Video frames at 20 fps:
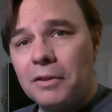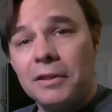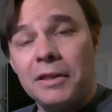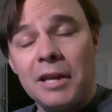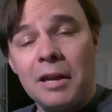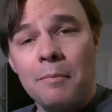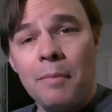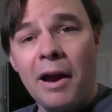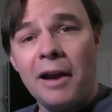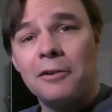that
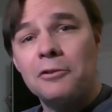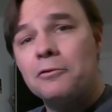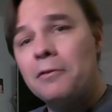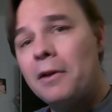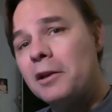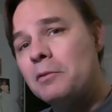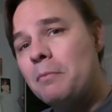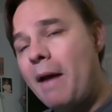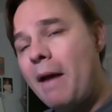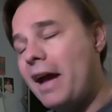The Empire
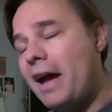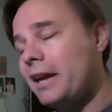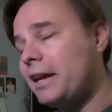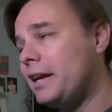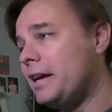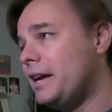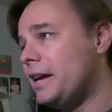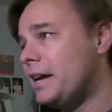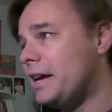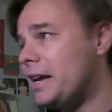Strikes Back
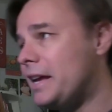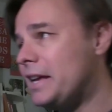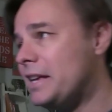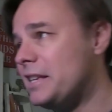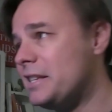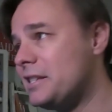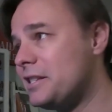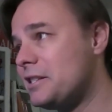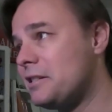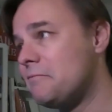
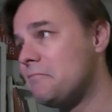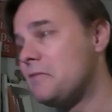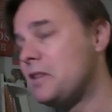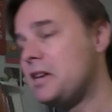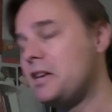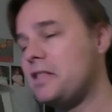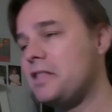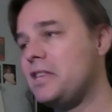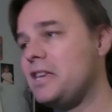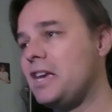is
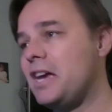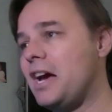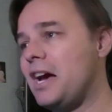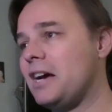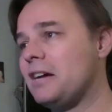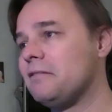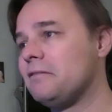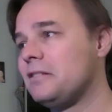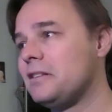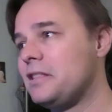
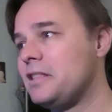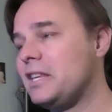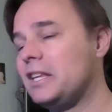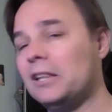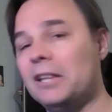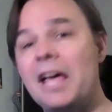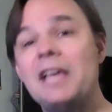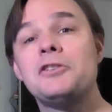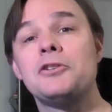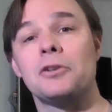the
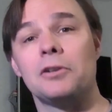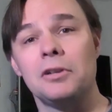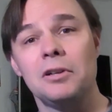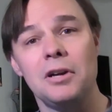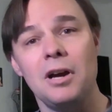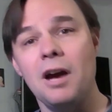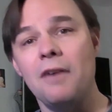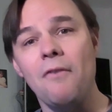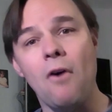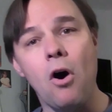lesser
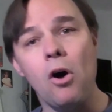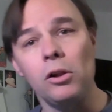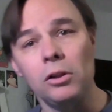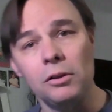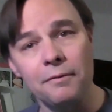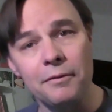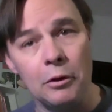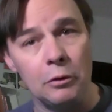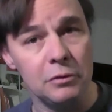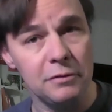of all
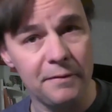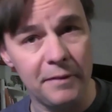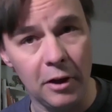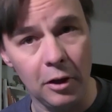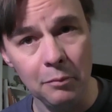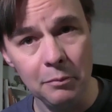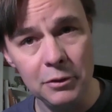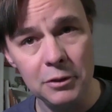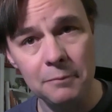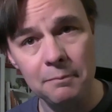of those
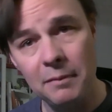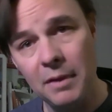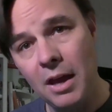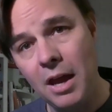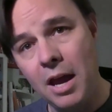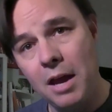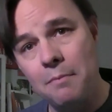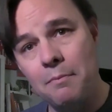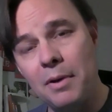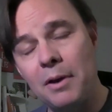films,
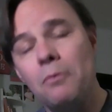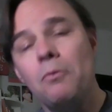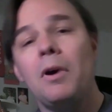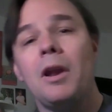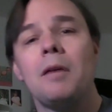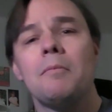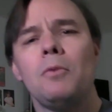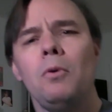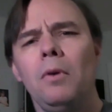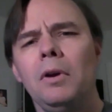but what
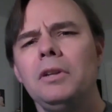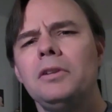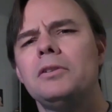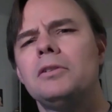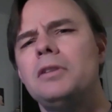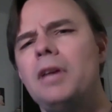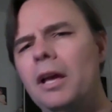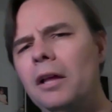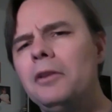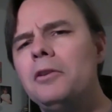I'm going to
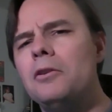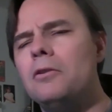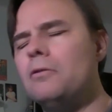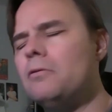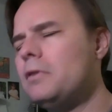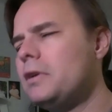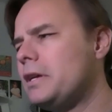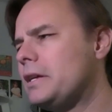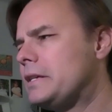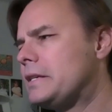tell
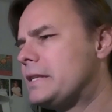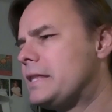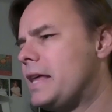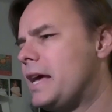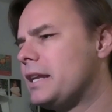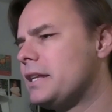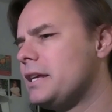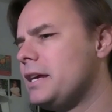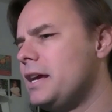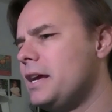you is
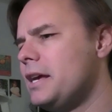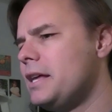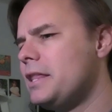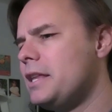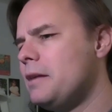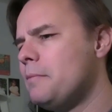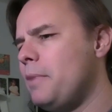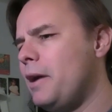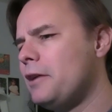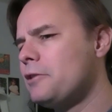that
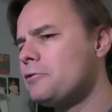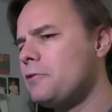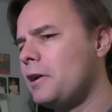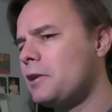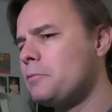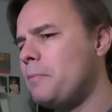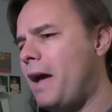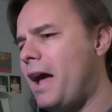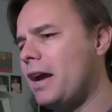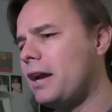The Empire
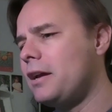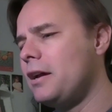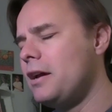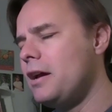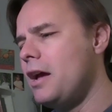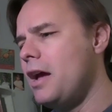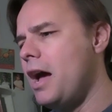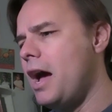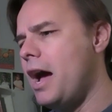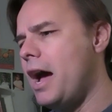Strikes Back,
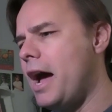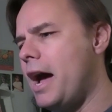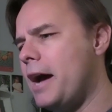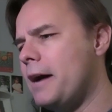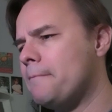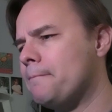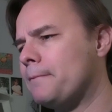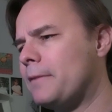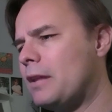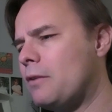
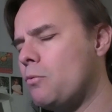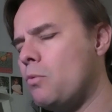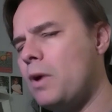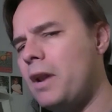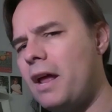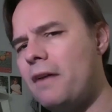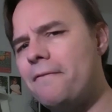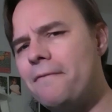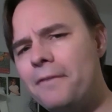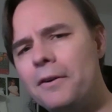
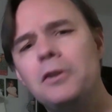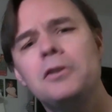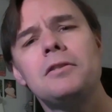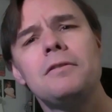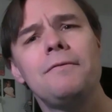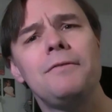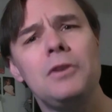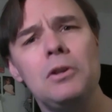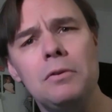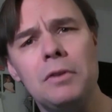when I
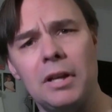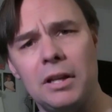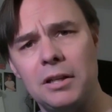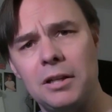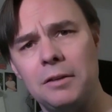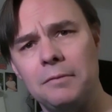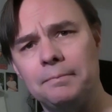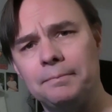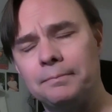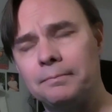first viewed
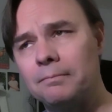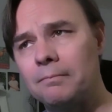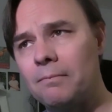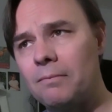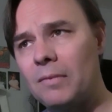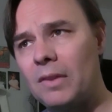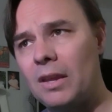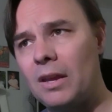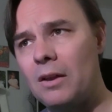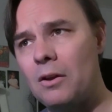it,
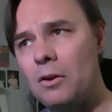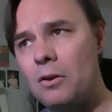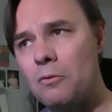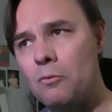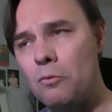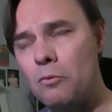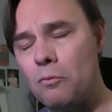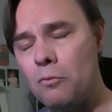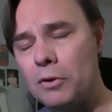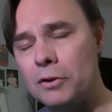
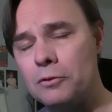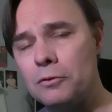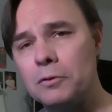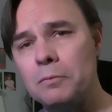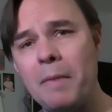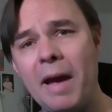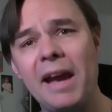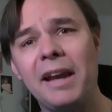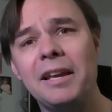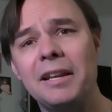which was
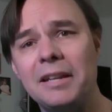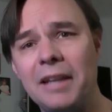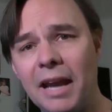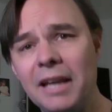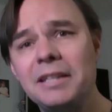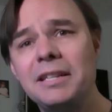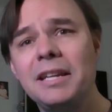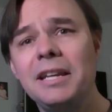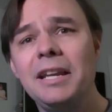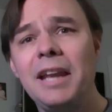back in
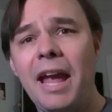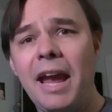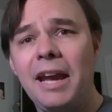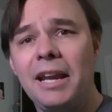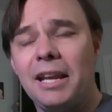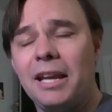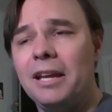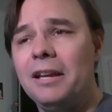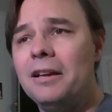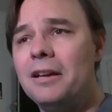
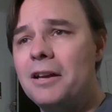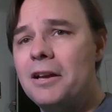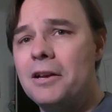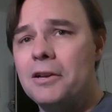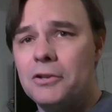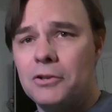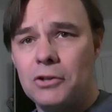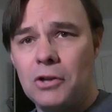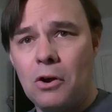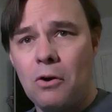1980,
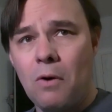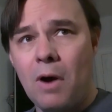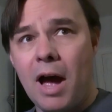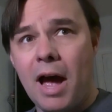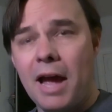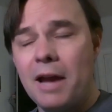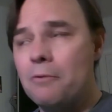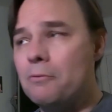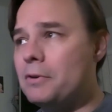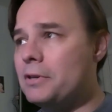so
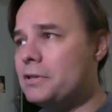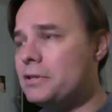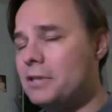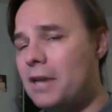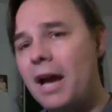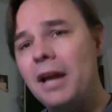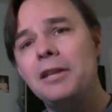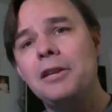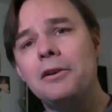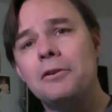I was
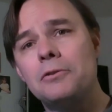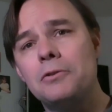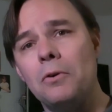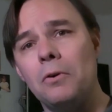9 years